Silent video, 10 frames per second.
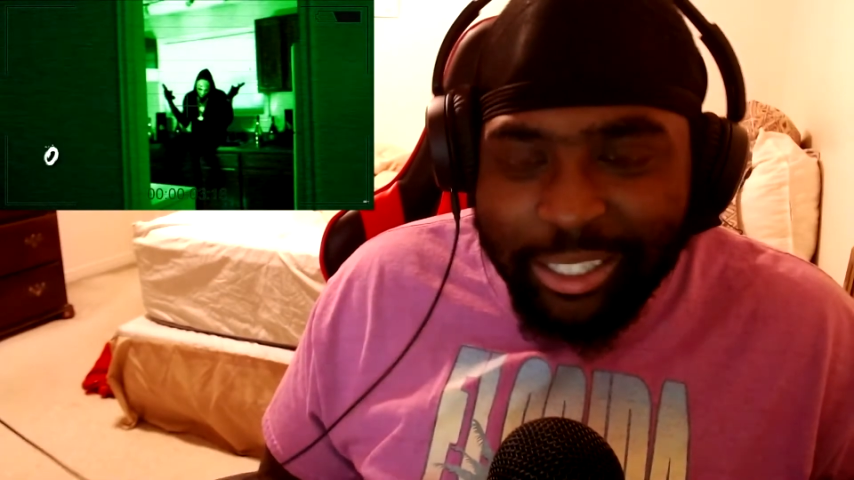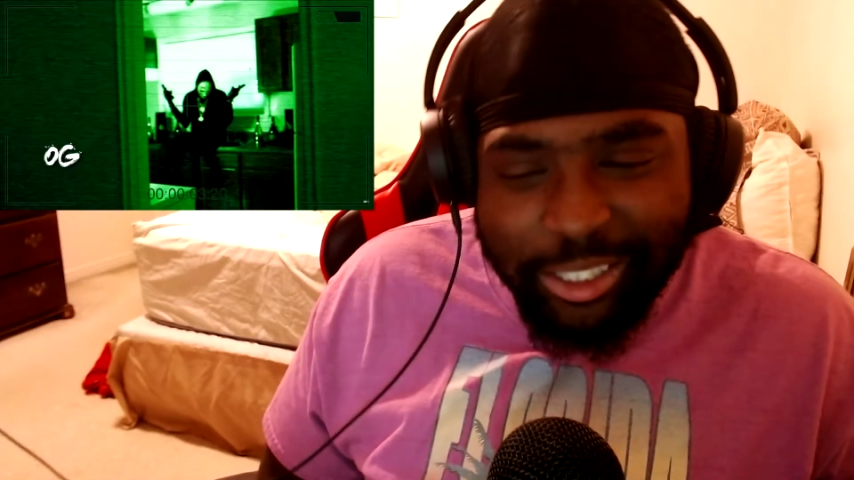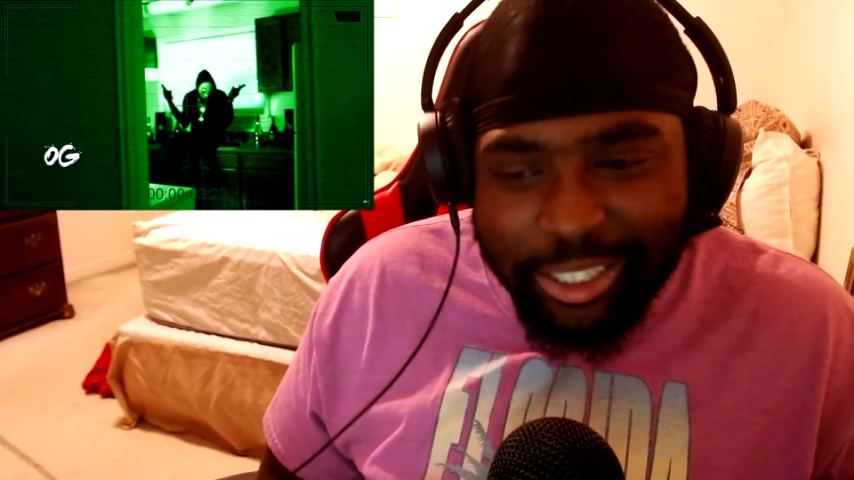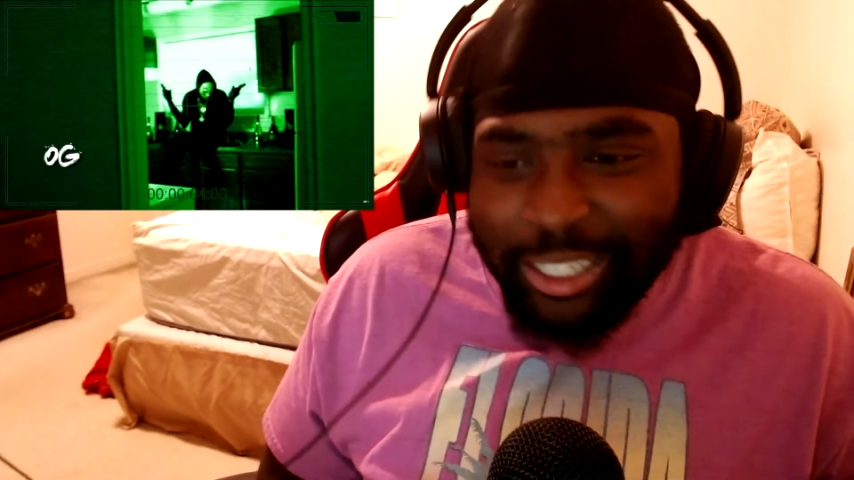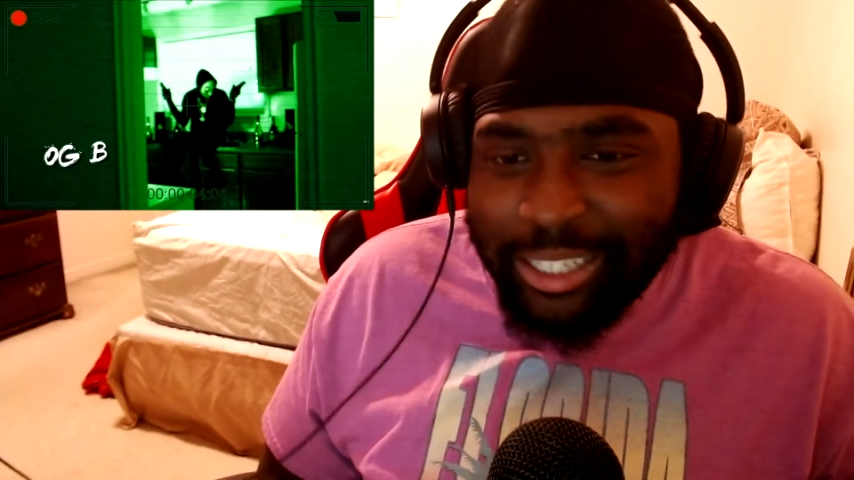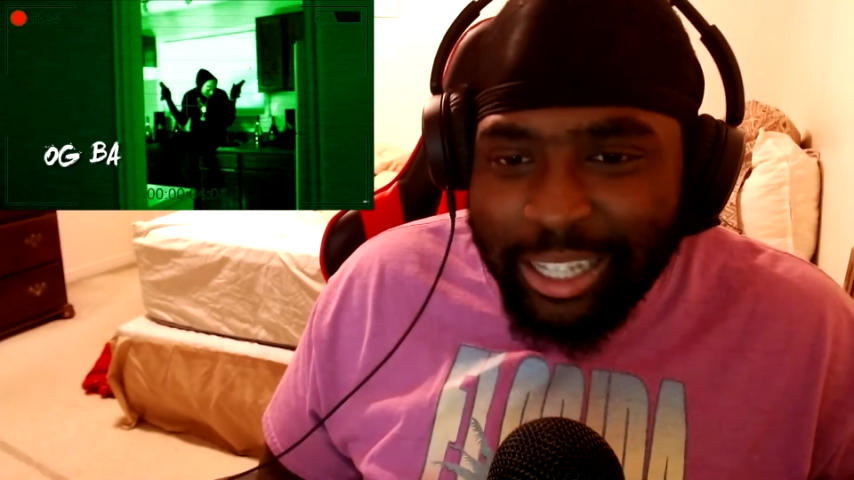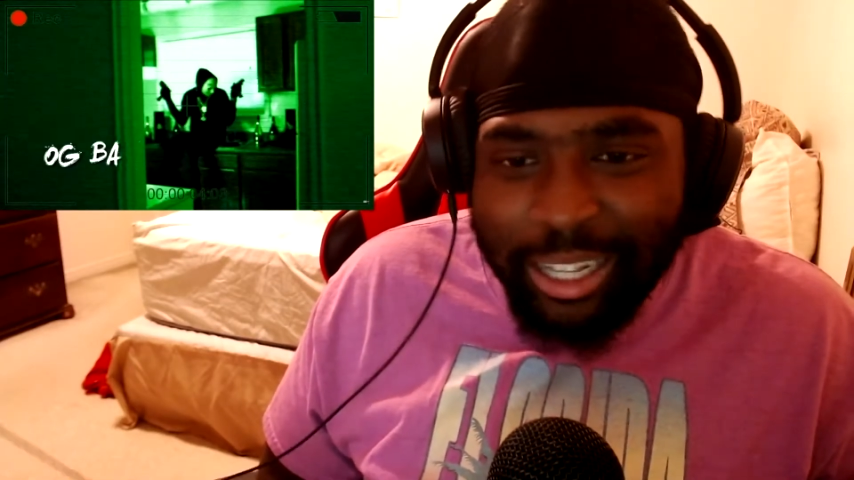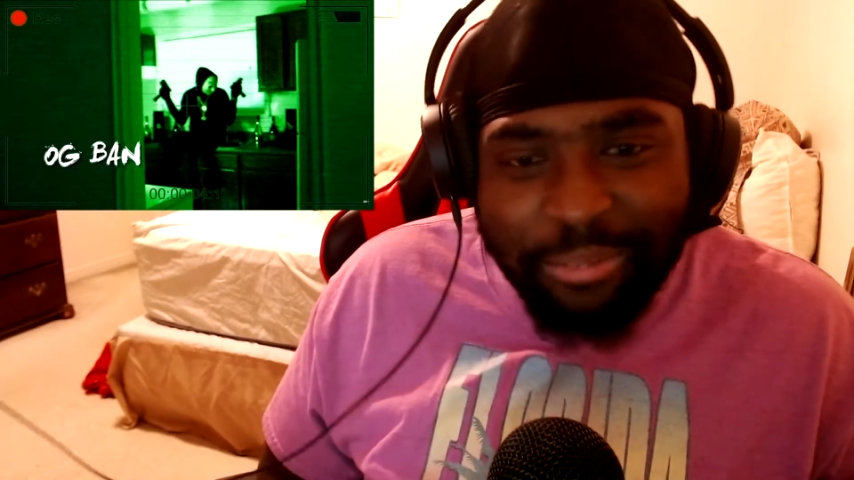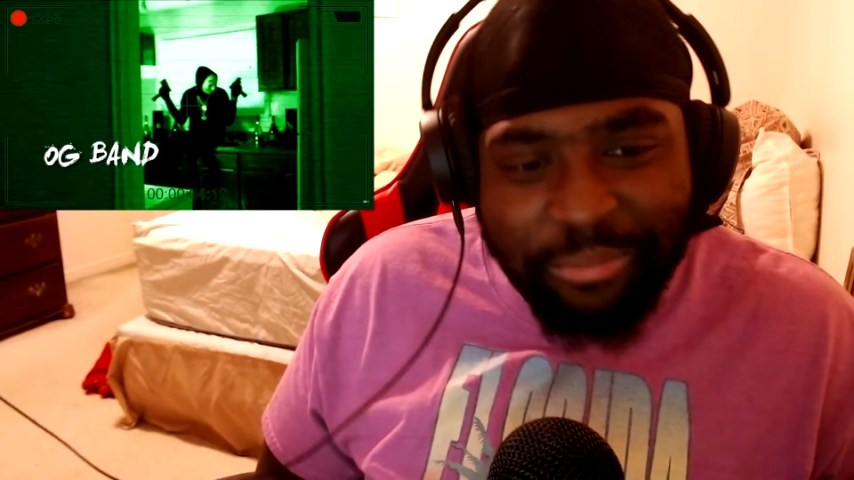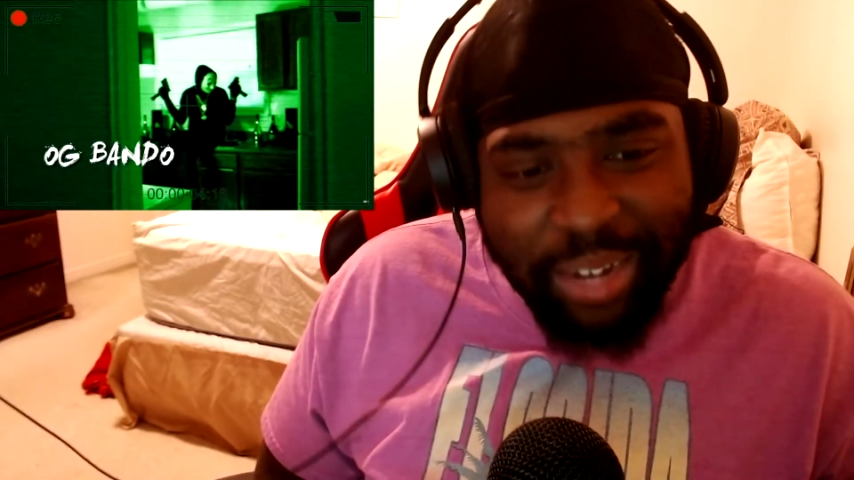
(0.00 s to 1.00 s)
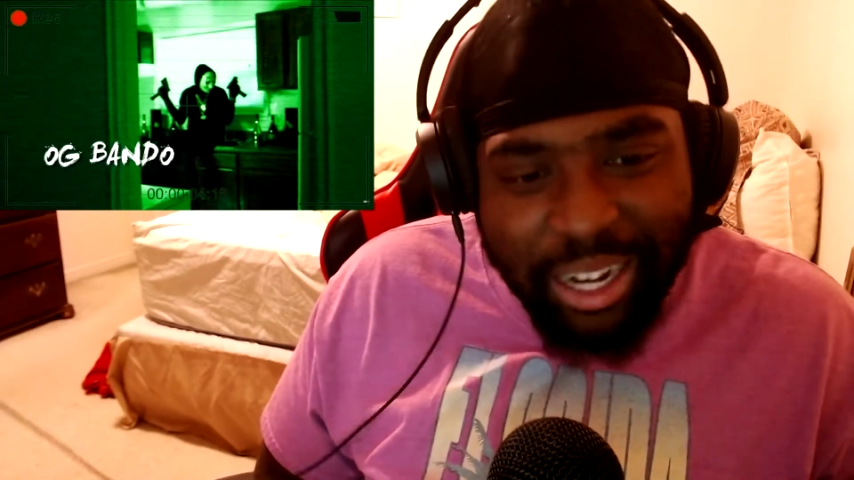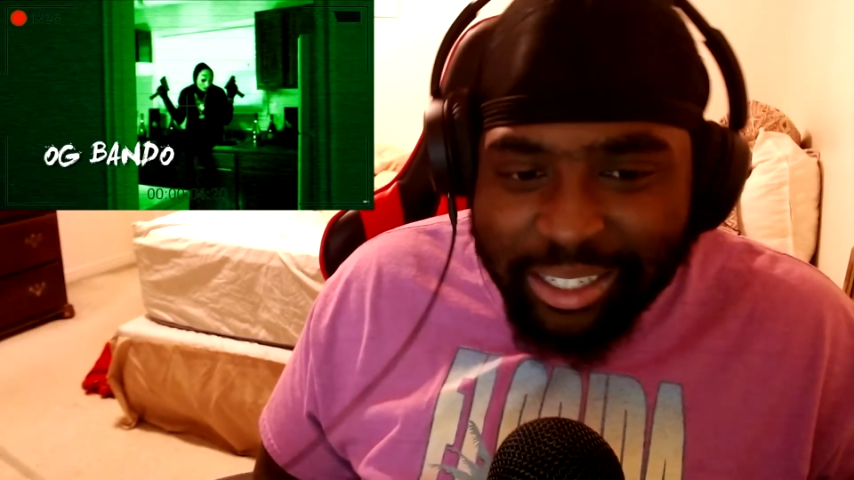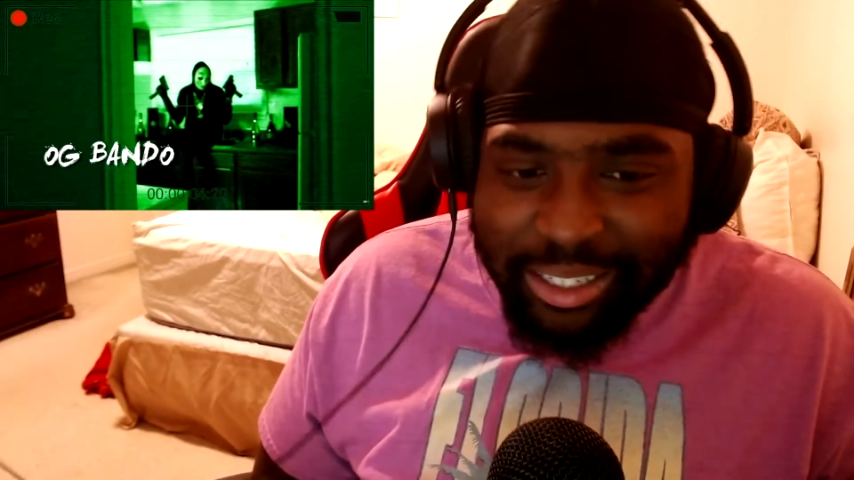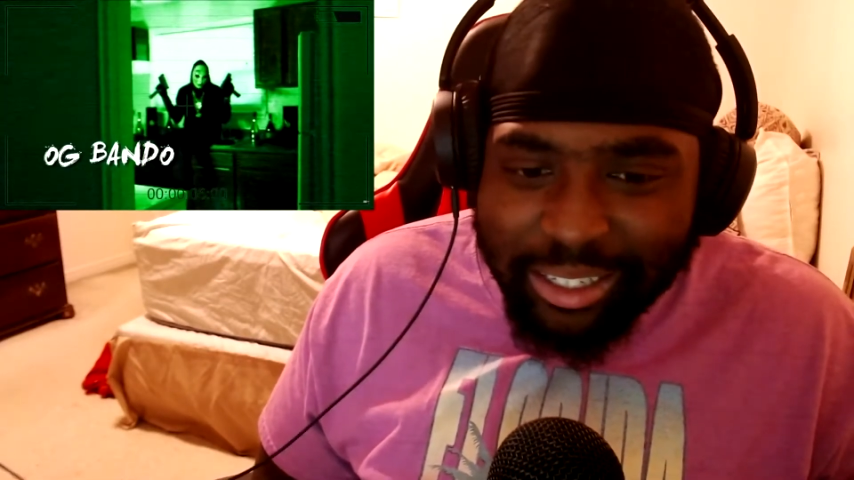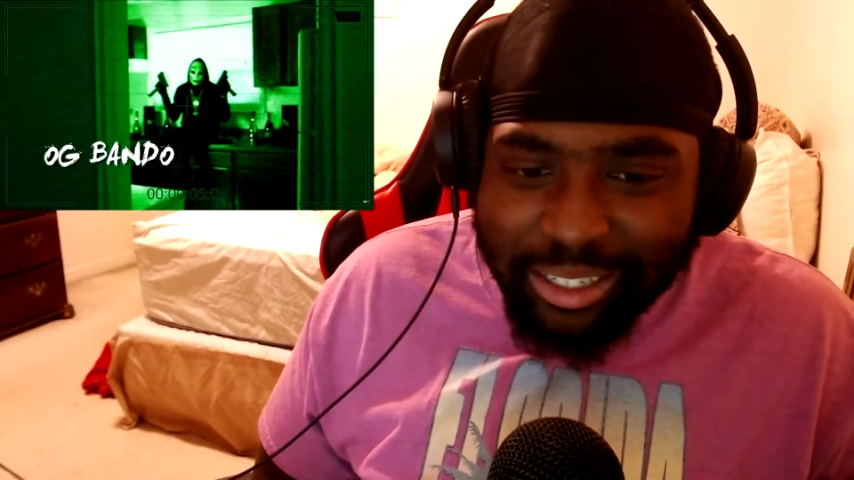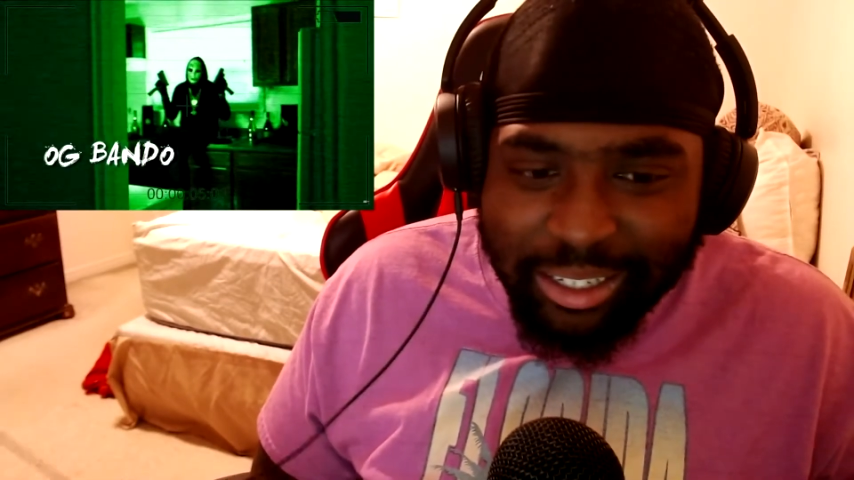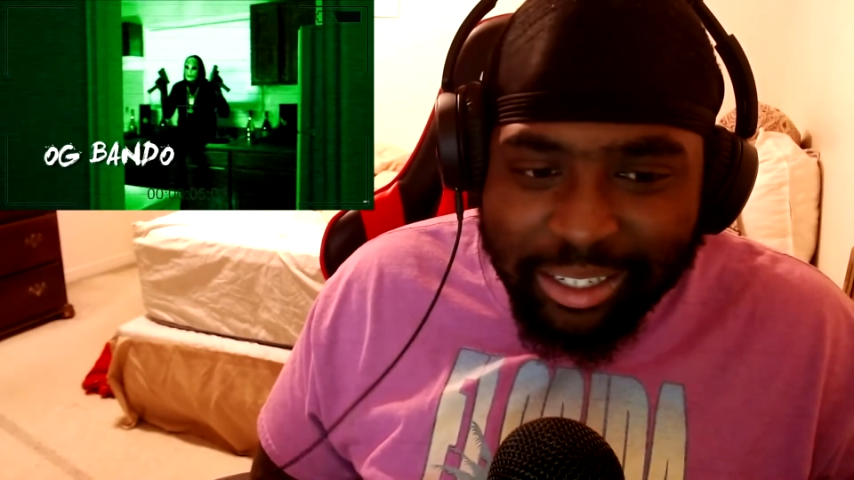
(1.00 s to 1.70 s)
the chains. I like the mask.